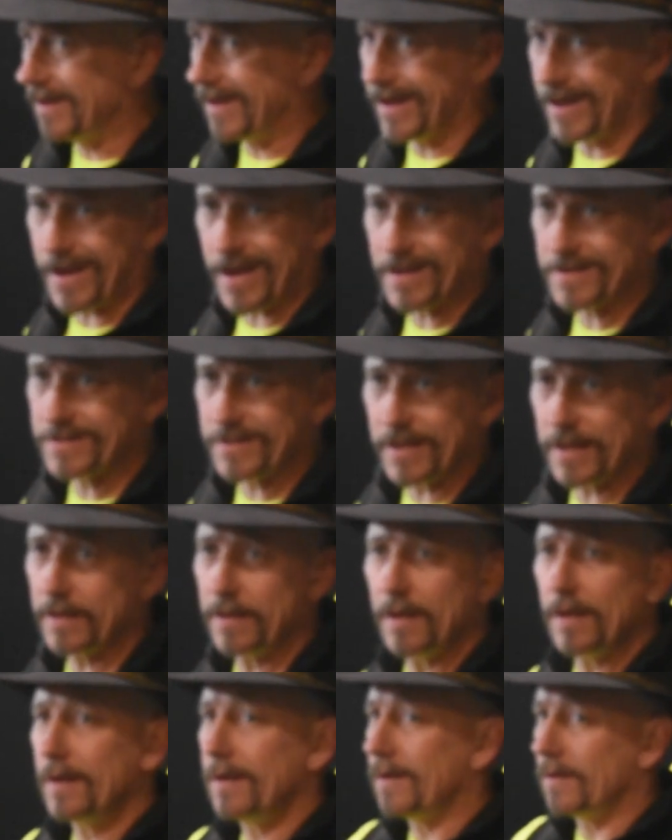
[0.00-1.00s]
Like I
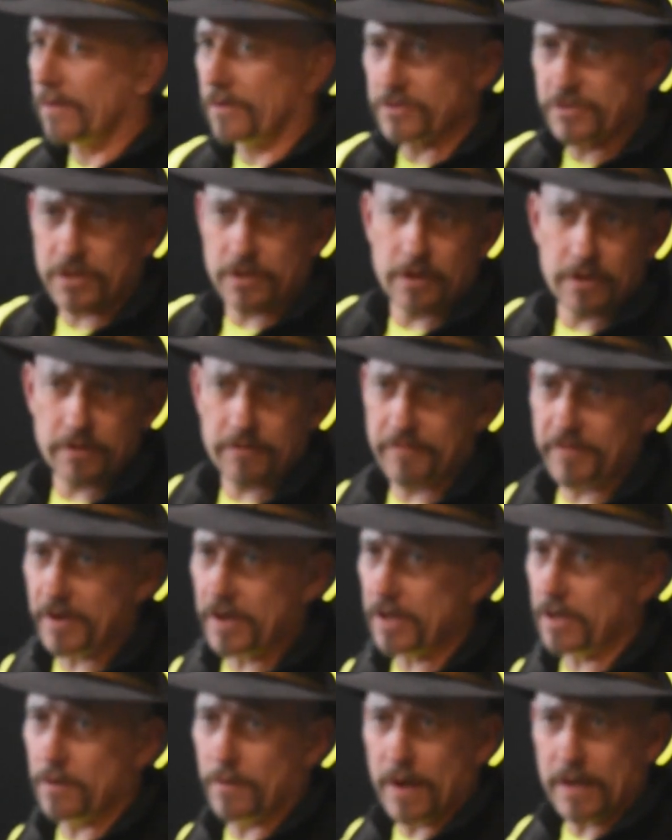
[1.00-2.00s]
said, there's another
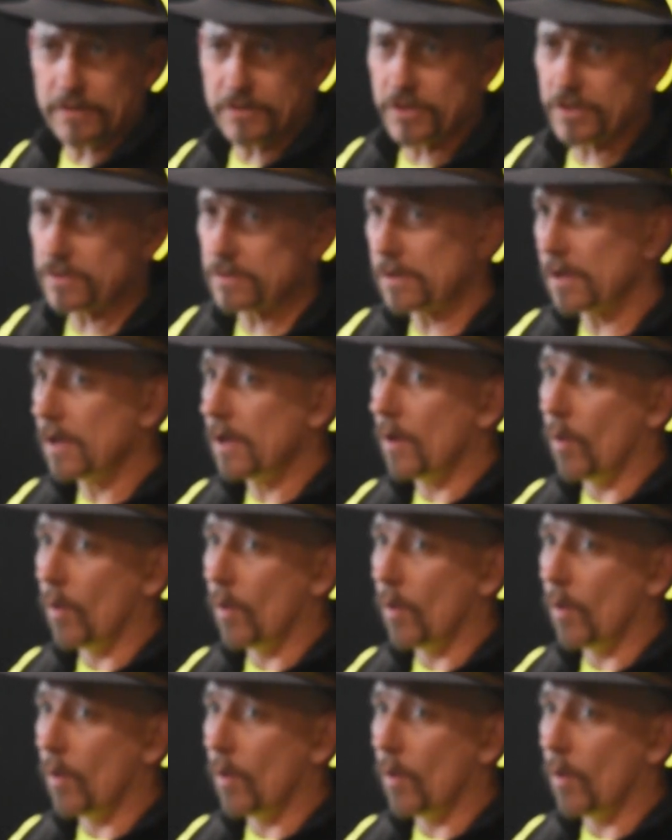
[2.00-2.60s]
video on just